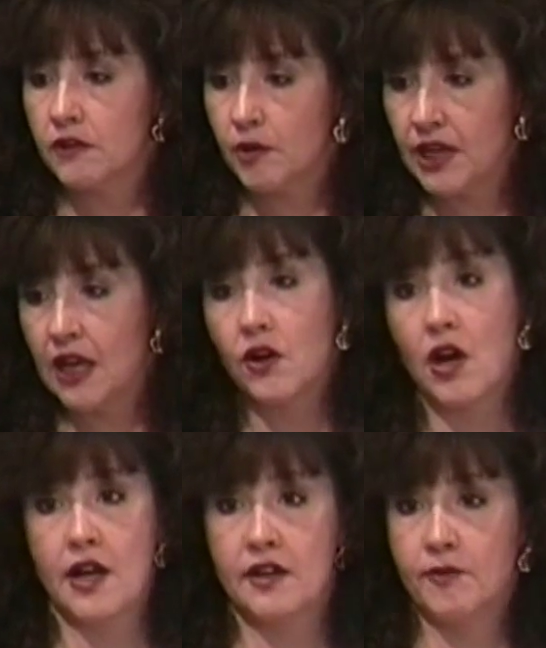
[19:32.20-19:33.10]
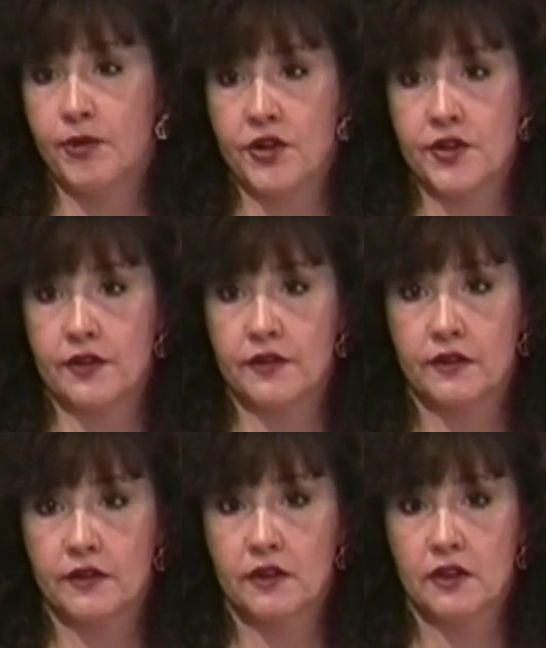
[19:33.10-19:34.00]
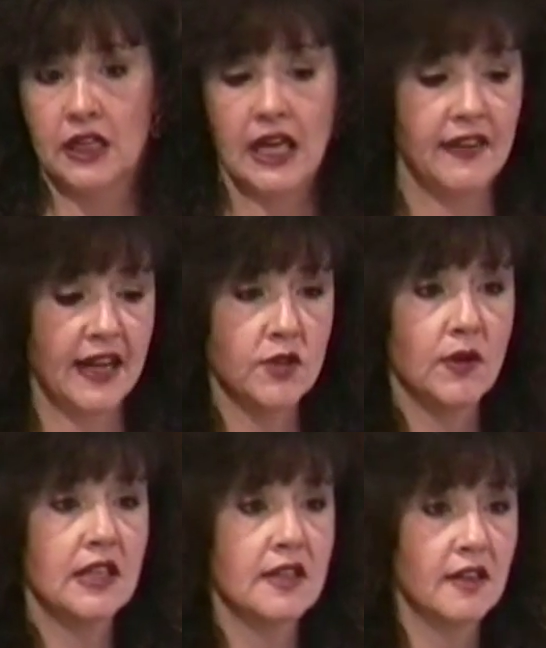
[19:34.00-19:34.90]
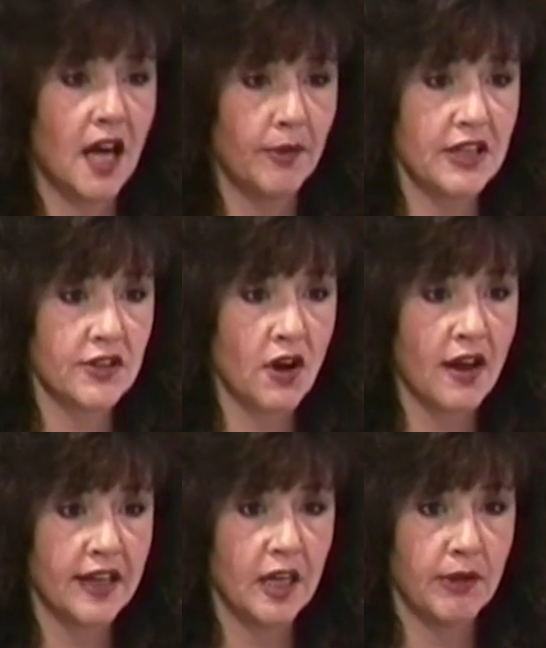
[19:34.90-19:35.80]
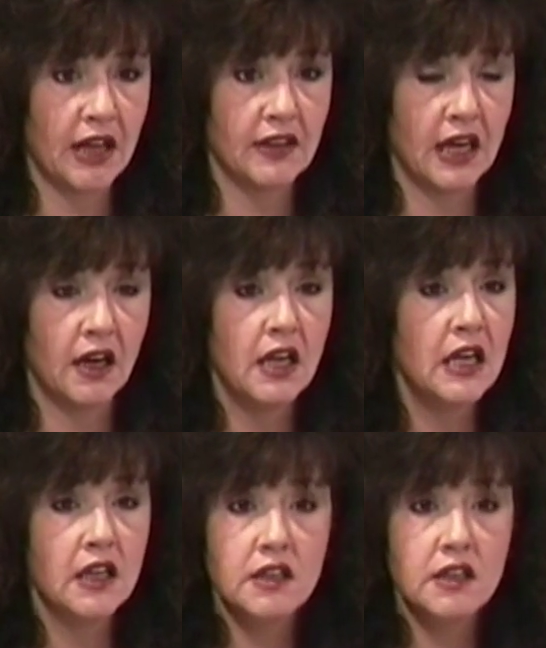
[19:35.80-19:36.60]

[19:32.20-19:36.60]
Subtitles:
from the other kind of person. And that's what this Lama is talking about there.